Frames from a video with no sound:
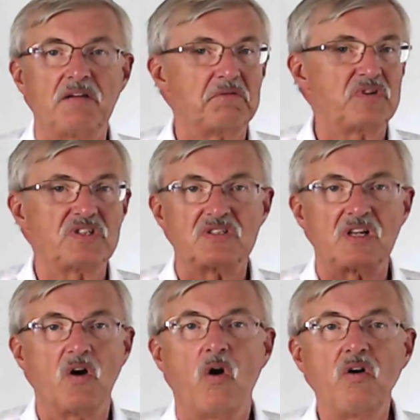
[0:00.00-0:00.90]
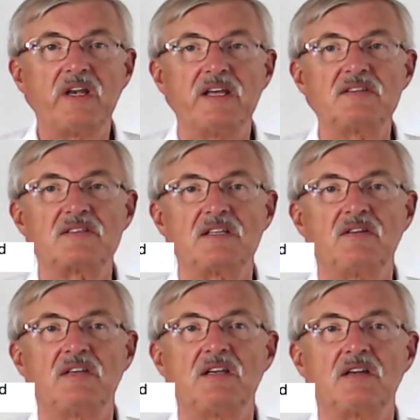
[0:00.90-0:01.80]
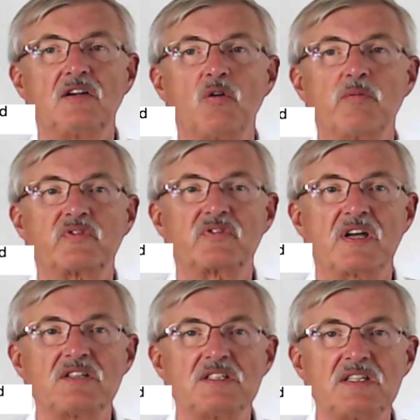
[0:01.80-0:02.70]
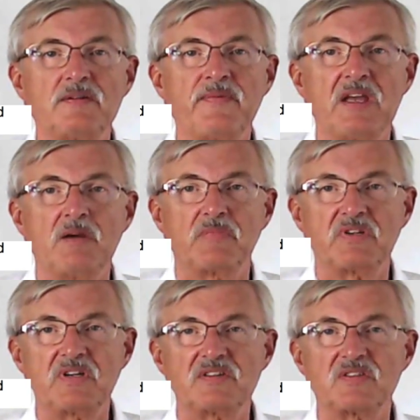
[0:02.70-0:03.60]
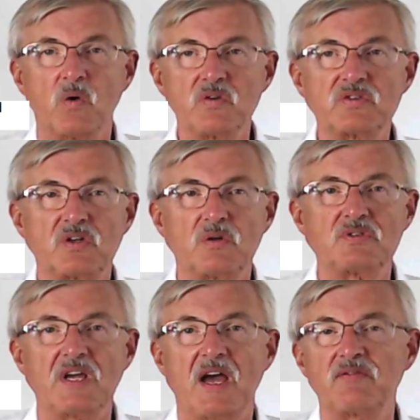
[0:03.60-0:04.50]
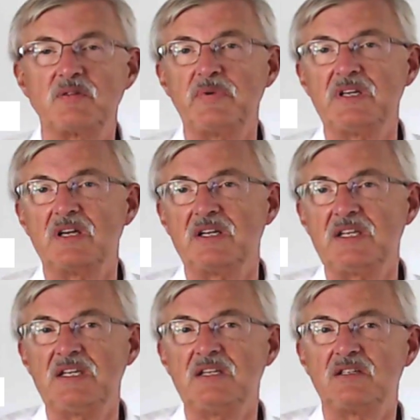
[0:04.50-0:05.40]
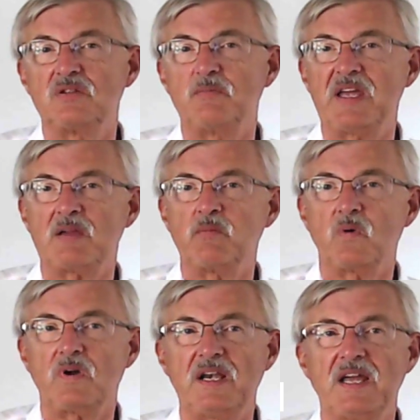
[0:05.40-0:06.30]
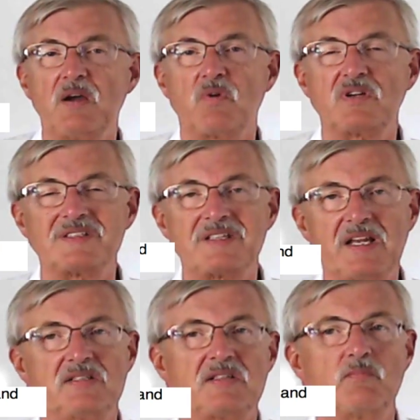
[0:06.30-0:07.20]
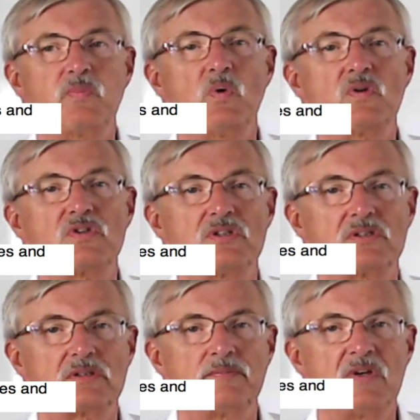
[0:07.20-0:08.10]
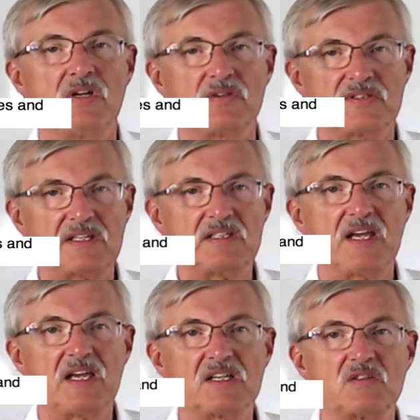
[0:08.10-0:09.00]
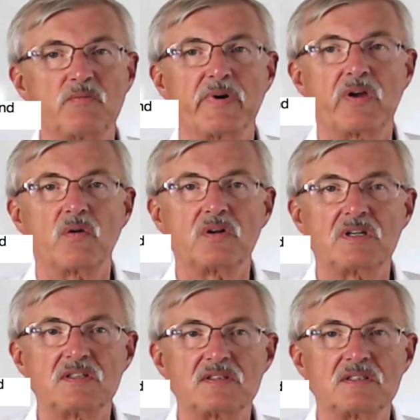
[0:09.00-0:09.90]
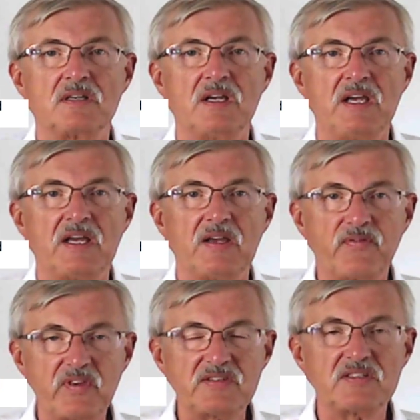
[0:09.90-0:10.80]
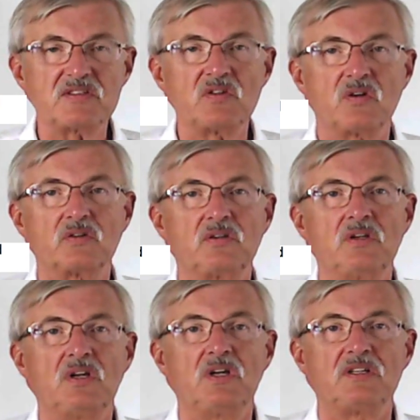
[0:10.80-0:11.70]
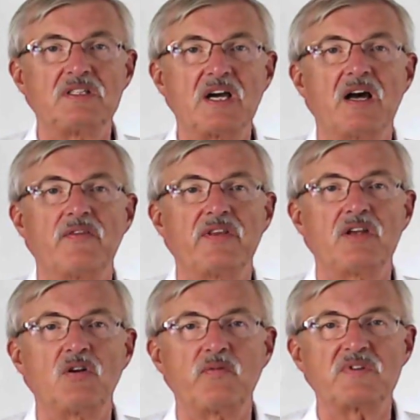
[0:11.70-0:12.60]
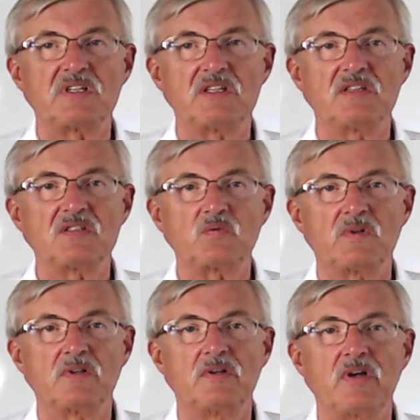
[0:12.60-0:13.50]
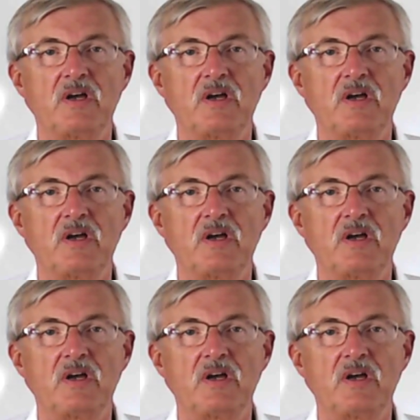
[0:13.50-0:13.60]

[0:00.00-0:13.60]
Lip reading: which is a long list in the global strategy, but there is also going to have to be a need to make more clear what is less important, set negative priorities. If this is not done, then obviously this will